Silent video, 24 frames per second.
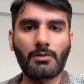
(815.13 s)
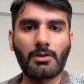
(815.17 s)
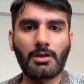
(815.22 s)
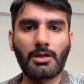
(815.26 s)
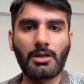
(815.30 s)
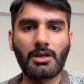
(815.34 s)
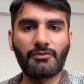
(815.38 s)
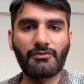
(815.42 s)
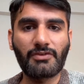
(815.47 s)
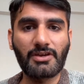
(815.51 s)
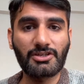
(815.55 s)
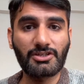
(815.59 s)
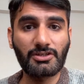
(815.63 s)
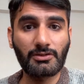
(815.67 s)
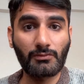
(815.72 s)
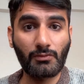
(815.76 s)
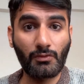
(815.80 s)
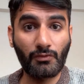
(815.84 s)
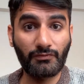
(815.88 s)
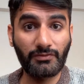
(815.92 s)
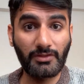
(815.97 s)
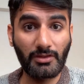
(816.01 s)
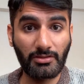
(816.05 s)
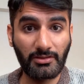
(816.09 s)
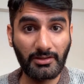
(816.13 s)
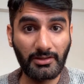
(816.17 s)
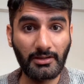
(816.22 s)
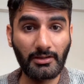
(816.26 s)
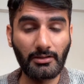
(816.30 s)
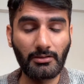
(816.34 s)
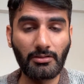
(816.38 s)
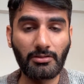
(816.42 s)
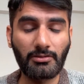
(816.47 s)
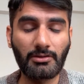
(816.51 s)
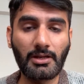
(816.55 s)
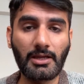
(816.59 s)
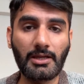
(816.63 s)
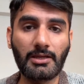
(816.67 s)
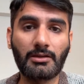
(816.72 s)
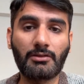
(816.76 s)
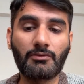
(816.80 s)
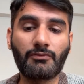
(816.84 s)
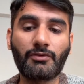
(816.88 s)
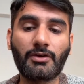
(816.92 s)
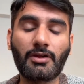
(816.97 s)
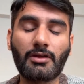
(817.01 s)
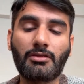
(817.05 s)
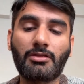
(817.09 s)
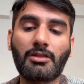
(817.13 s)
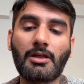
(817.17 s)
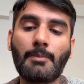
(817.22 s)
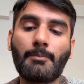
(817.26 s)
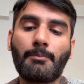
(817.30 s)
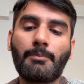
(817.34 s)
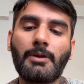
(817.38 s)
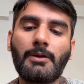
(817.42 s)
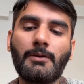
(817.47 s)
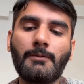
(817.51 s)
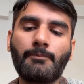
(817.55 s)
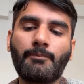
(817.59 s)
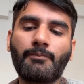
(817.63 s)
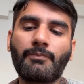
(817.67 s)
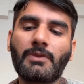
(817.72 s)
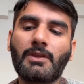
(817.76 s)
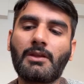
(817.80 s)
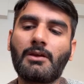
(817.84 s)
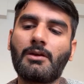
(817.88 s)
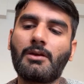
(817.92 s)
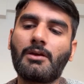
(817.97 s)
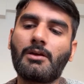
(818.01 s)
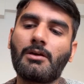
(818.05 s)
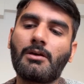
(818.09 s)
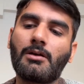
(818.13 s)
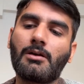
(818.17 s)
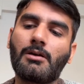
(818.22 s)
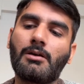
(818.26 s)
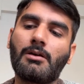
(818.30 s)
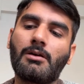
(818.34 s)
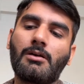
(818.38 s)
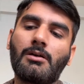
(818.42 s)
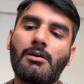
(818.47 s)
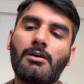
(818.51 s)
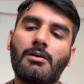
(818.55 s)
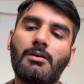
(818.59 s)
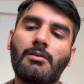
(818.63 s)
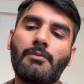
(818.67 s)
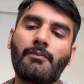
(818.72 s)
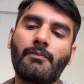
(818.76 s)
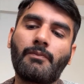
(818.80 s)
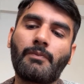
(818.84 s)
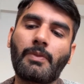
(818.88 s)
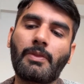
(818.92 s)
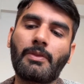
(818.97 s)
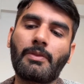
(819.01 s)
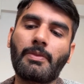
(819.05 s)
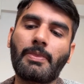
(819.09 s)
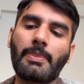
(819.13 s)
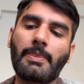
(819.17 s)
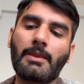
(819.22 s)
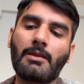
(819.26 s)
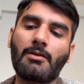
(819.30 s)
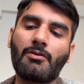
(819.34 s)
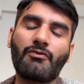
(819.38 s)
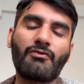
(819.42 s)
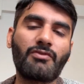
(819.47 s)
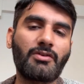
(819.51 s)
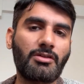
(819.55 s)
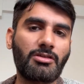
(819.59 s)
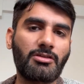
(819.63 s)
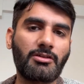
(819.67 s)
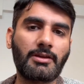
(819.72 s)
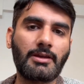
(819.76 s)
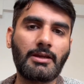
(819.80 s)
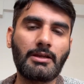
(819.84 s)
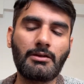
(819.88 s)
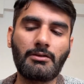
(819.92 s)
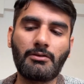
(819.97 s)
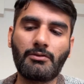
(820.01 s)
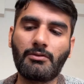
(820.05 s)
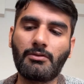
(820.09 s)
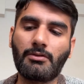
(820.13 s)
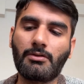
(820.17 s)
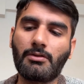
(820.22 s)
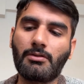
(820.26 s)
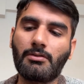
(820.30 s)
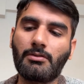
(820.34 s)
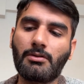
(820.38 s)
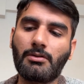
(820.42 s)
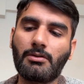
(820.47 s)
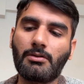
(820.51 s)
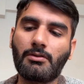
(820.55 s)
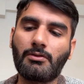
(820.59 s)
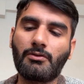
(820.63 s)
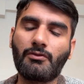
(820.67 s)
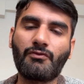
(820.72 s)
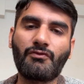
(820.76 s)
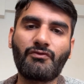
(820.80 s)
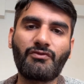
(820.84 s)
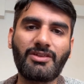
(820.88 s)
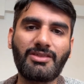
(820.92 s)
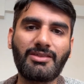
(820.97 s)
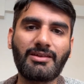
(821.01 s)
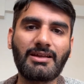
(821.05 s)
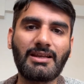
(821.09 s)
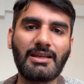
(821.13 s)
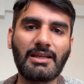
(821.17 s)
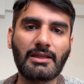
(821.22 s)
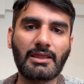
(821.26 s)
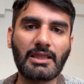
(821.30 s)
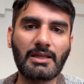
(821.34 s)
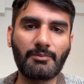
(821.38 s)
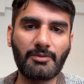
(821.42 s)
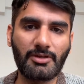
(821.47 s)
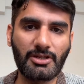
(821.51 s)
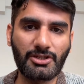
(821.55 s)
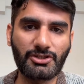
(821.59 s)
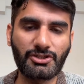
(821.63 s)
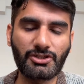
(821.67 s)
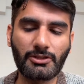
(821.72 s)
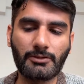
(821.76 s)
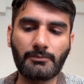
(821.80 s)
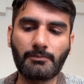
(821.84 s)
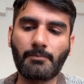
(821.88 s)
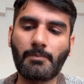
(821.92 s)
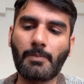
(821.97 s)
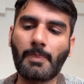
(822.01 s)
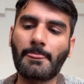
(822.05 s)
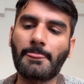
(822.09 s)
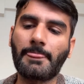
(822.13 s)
in a fashion of the skills. Like for example, uh, first skill, physical examination,